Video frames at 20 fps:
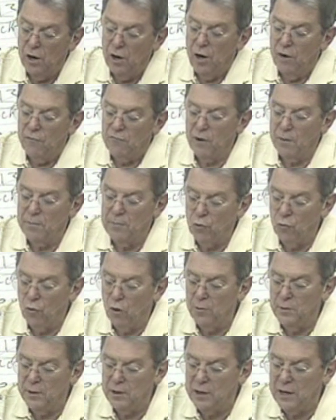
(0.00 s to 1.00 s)
from the
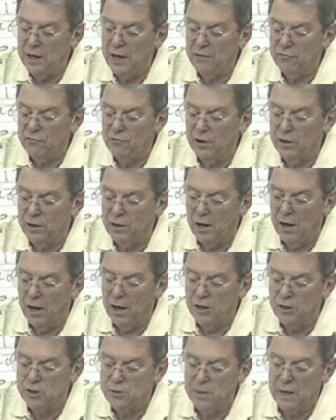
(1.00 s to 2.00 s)
Roman Catholic
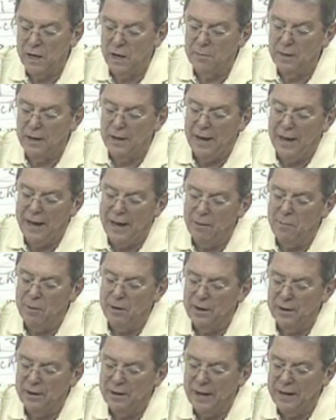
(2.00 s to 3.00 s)
College, Belmont
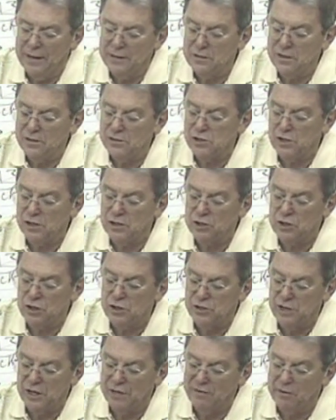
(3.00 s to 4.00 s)
Abbey, in
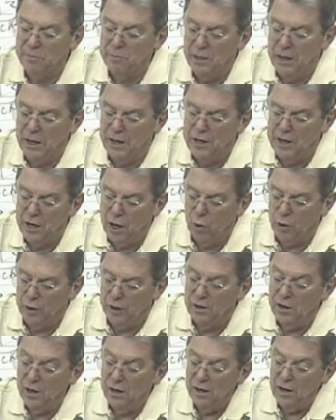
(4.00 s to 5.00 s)
1967. Billy
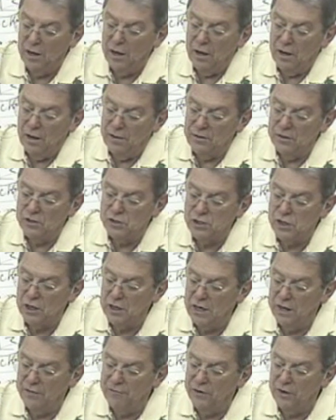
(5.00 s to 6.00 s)
noted the
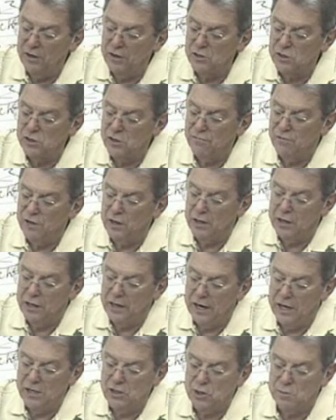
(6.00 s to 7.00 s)
significance of the
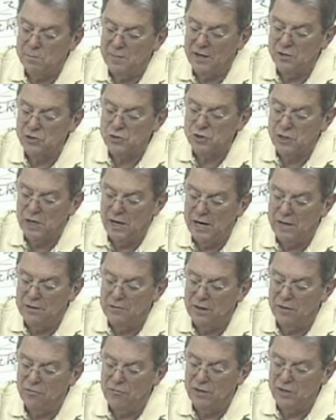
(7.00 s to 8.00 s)
occasion by
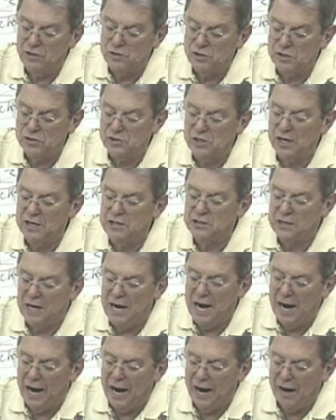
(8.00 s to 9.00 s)
saying that this is a
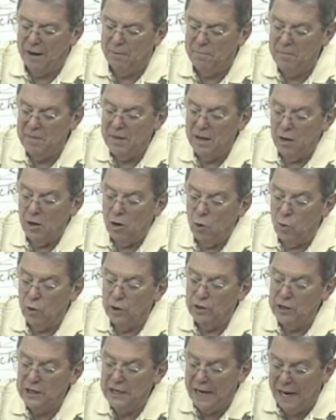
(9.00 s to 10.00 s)
time
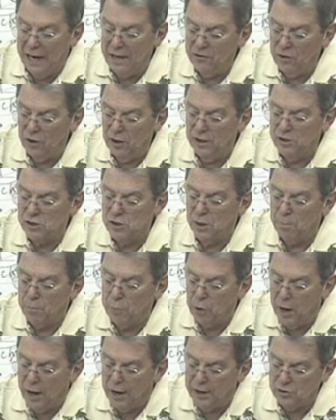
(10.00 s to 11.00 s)
when Catholics and
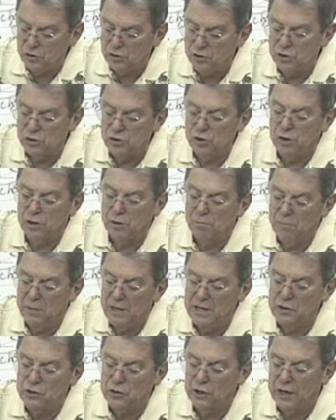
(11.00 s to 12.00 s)
Protestants could
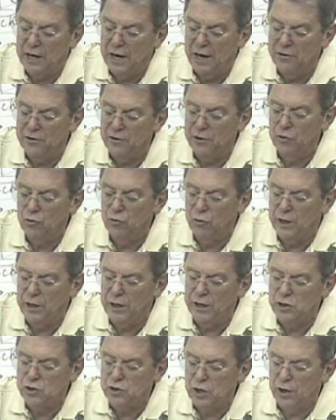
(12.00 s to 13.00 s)
meet together and greet
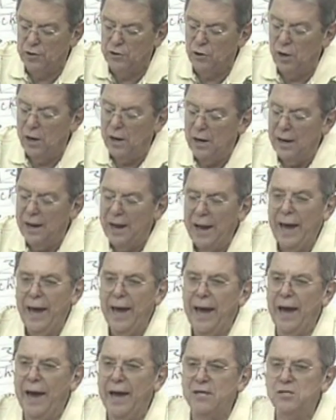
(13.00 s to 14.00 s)
each other
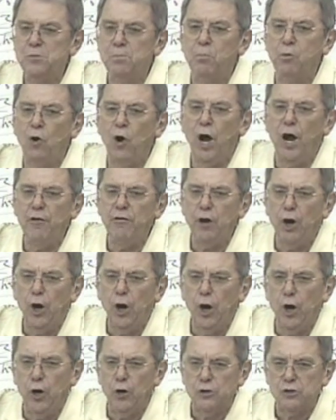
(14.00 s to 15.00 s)
as
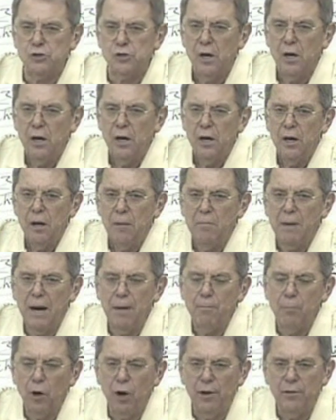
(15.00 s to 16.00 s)
brothers.
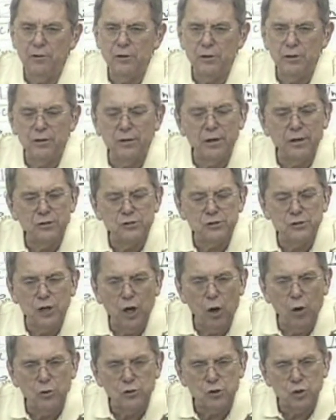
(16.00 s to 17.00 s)
My brother is
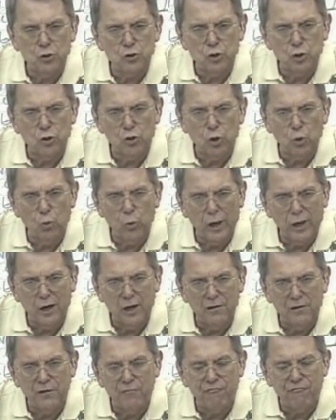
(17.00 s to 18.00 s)
those who do the will
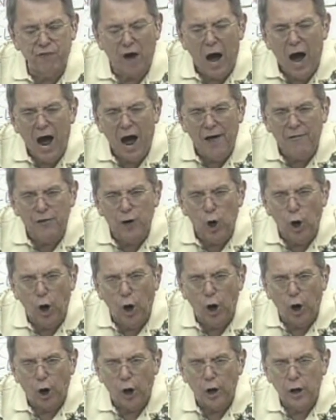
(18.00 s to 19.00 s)
of the
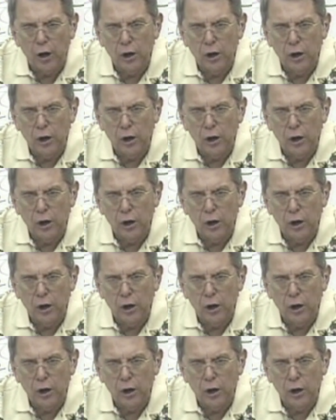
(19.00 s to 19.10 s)
Father.